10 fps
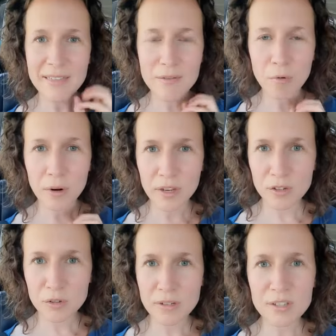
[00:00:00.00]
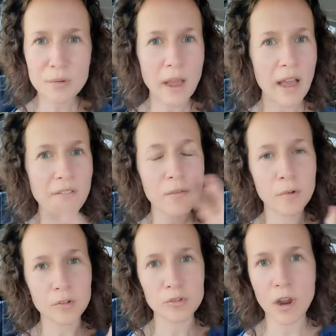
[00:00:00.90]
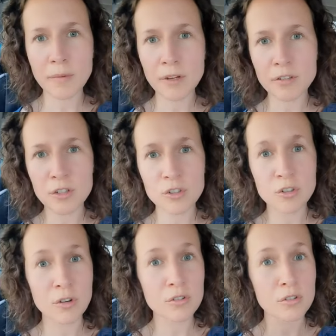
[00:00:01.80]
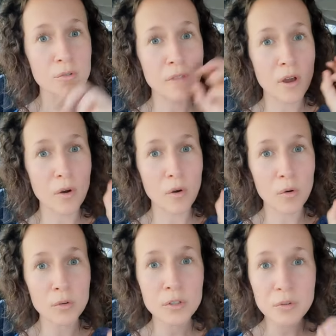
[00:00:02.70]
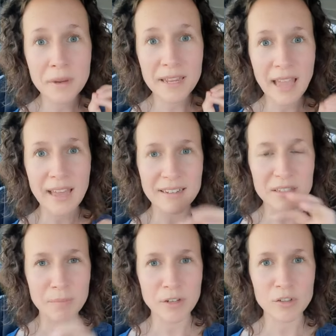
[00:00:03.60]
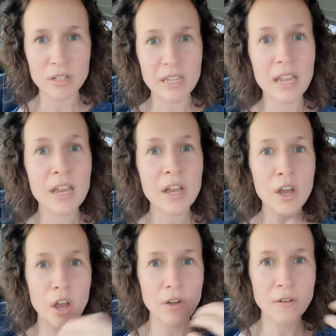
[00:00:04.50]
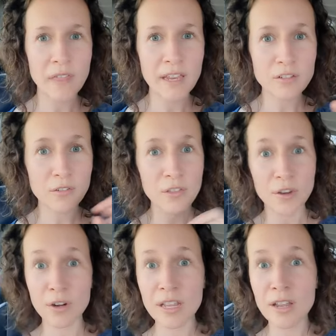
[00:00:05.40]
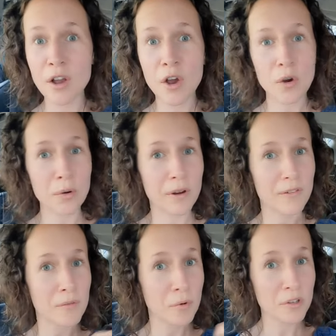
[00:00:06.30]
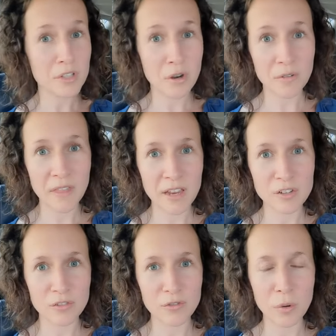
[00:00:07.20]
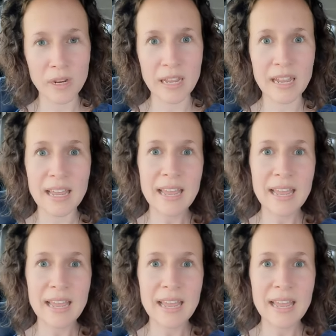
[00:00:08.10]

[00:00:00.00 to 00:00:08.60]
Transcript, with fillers: The more injuries you have, the more trauma your tissue goes through, the older we get, especially over the age of 30 or even more so over the age of 40.